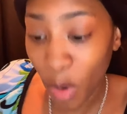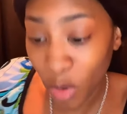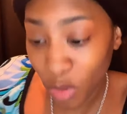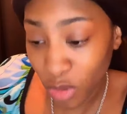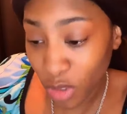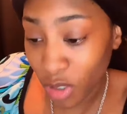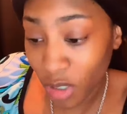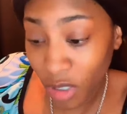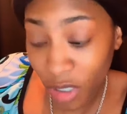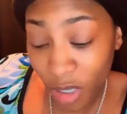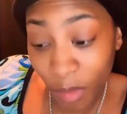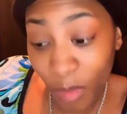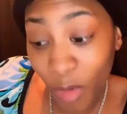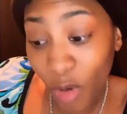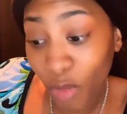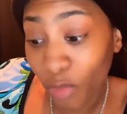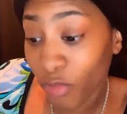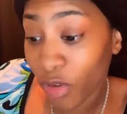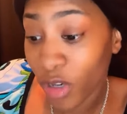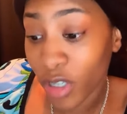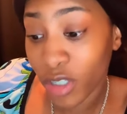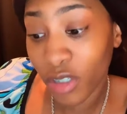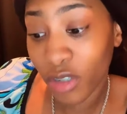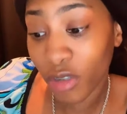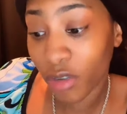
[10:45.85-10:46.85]
most of them
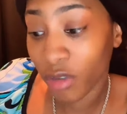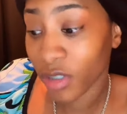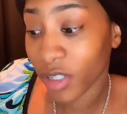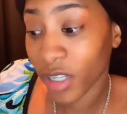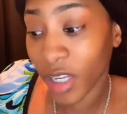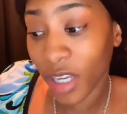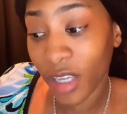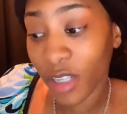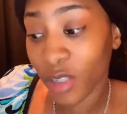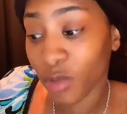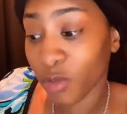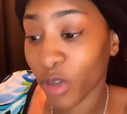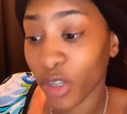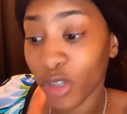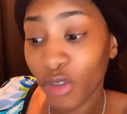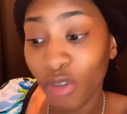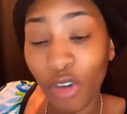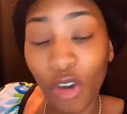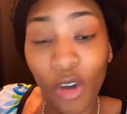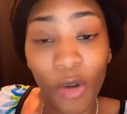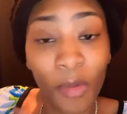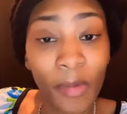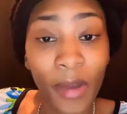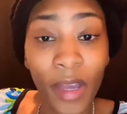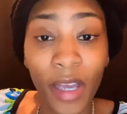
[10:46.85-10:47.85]
original texts where
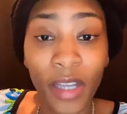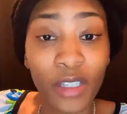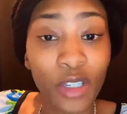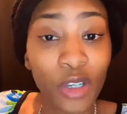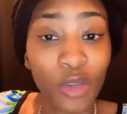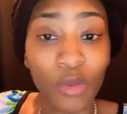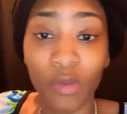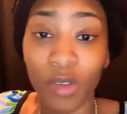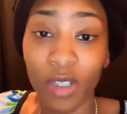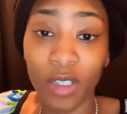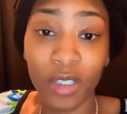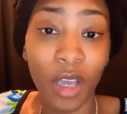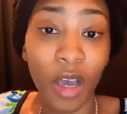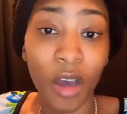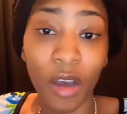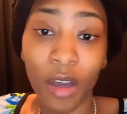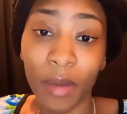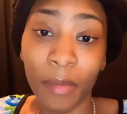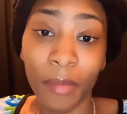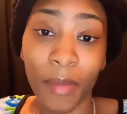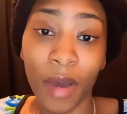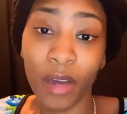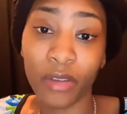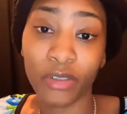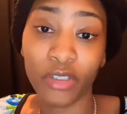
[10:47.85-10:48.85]
you go back to was
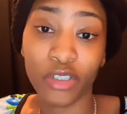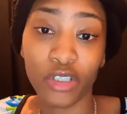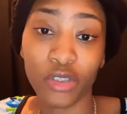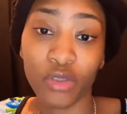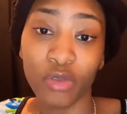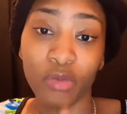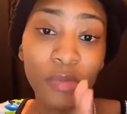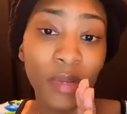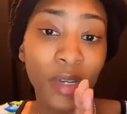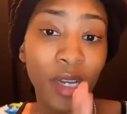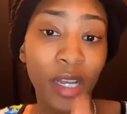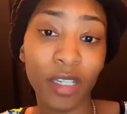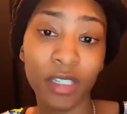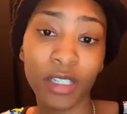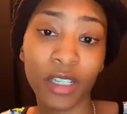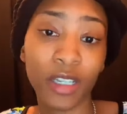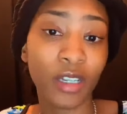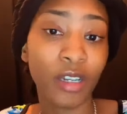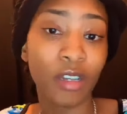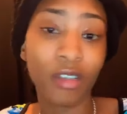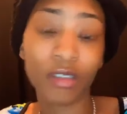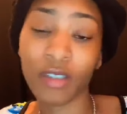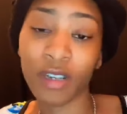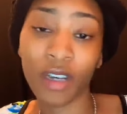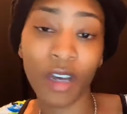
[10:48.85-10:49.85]
talking about you. But that's
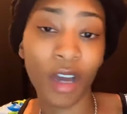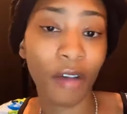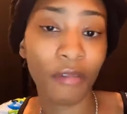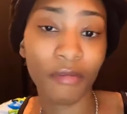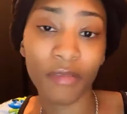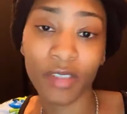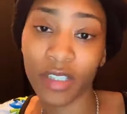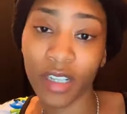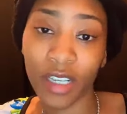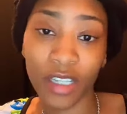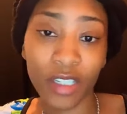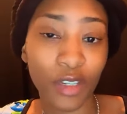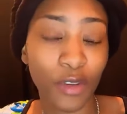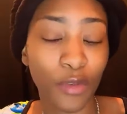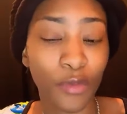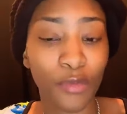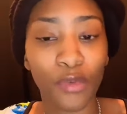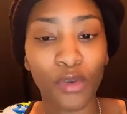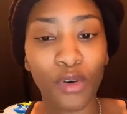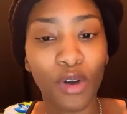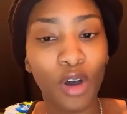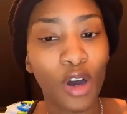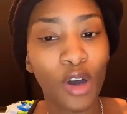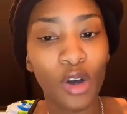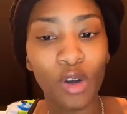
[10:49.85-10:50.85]
another conversation
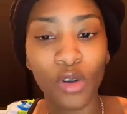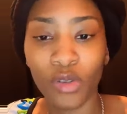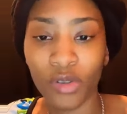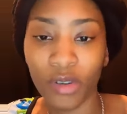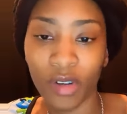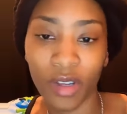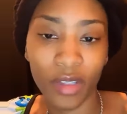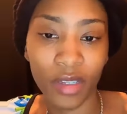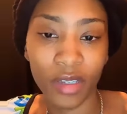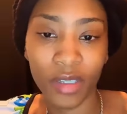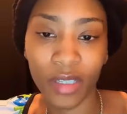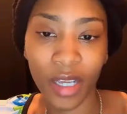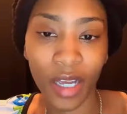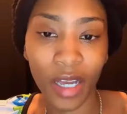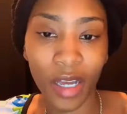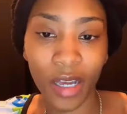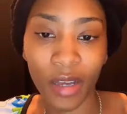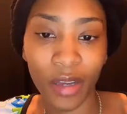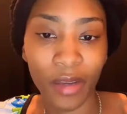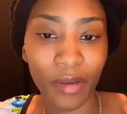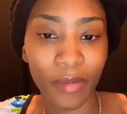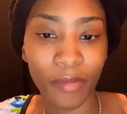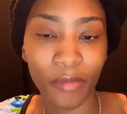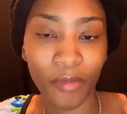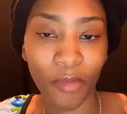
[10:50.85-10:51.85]
for a whole another
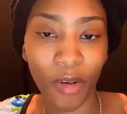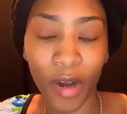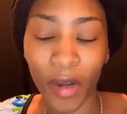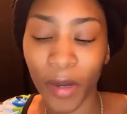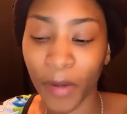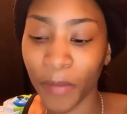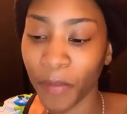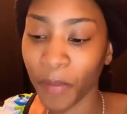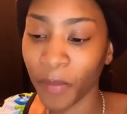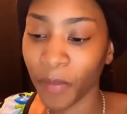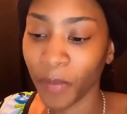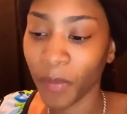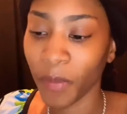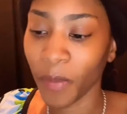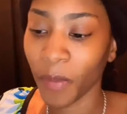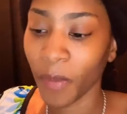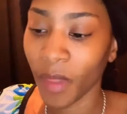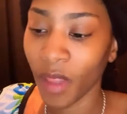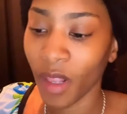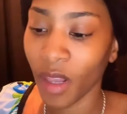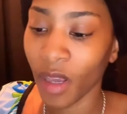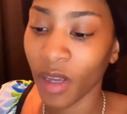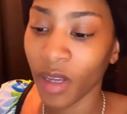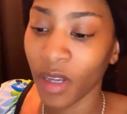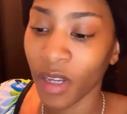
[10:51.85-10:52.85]
time, right?
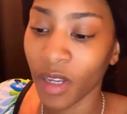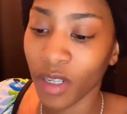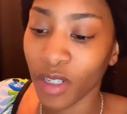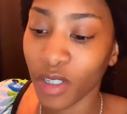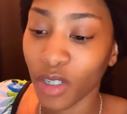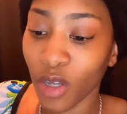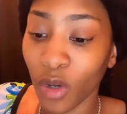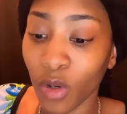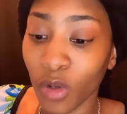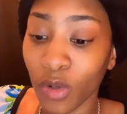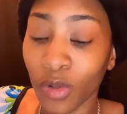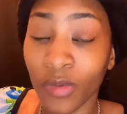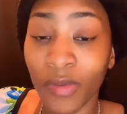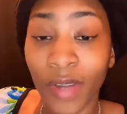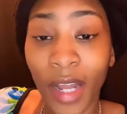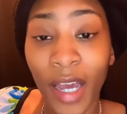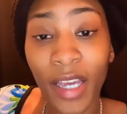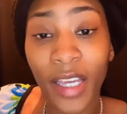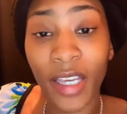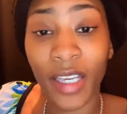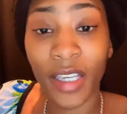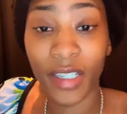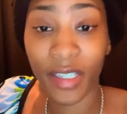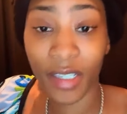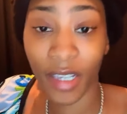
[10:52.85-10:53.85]
So,
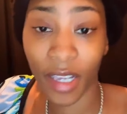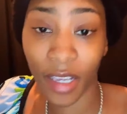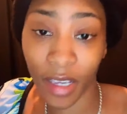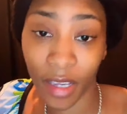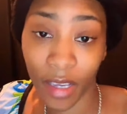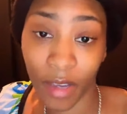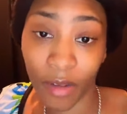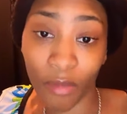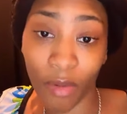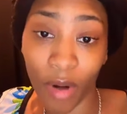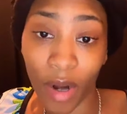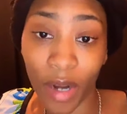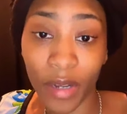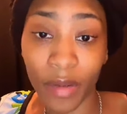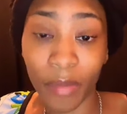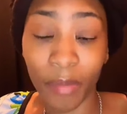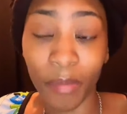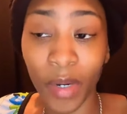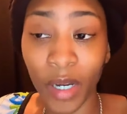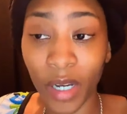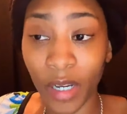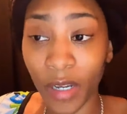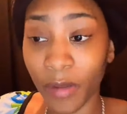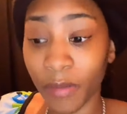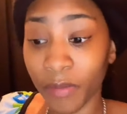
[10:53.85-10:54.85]
like he said, right?
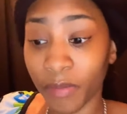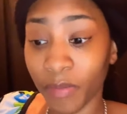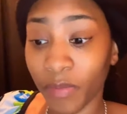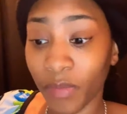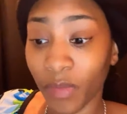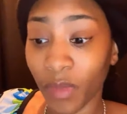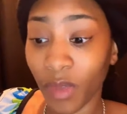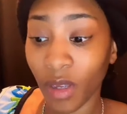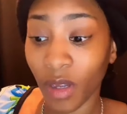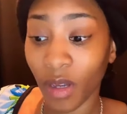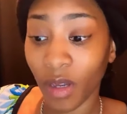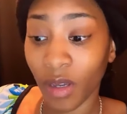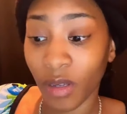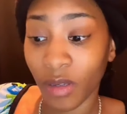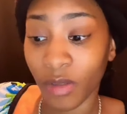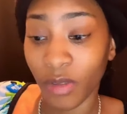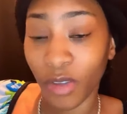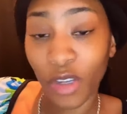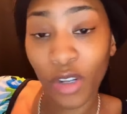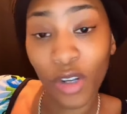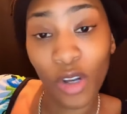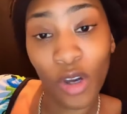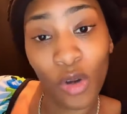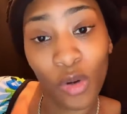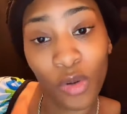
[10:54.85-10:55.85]
But,
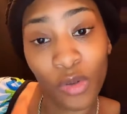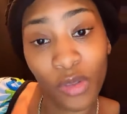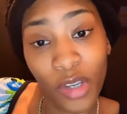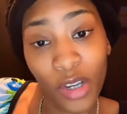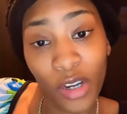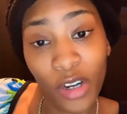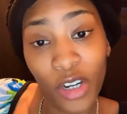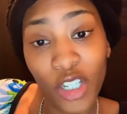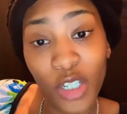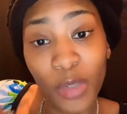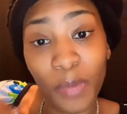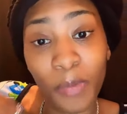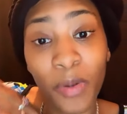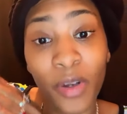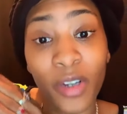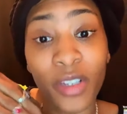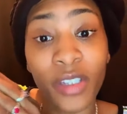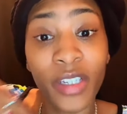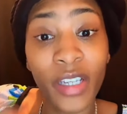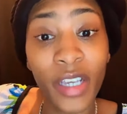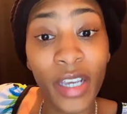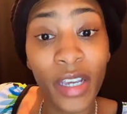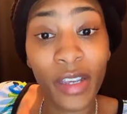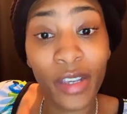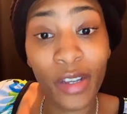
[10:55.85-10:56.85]
you know, there's
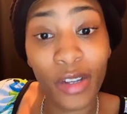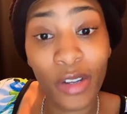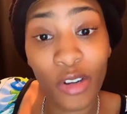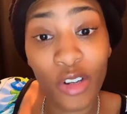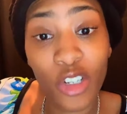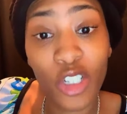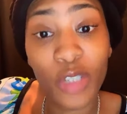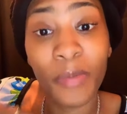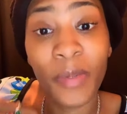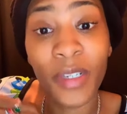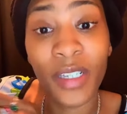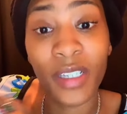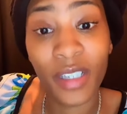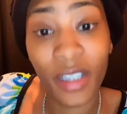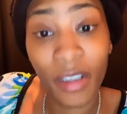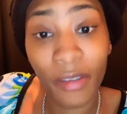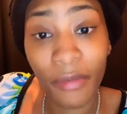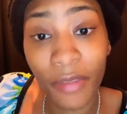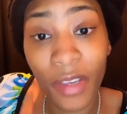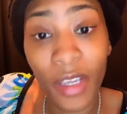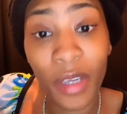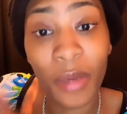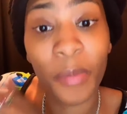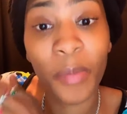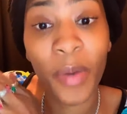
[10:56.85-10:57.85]
particular
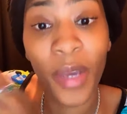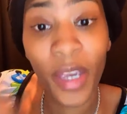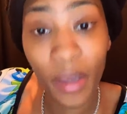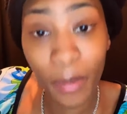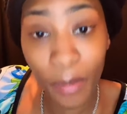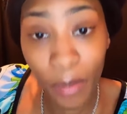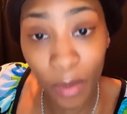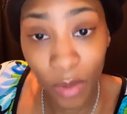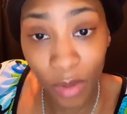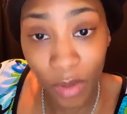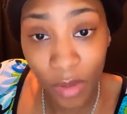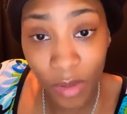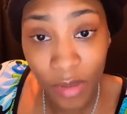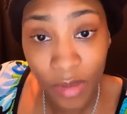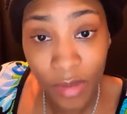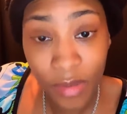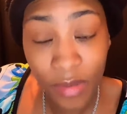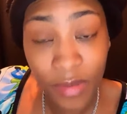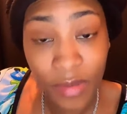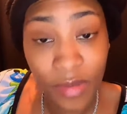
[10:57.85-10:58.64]
specific people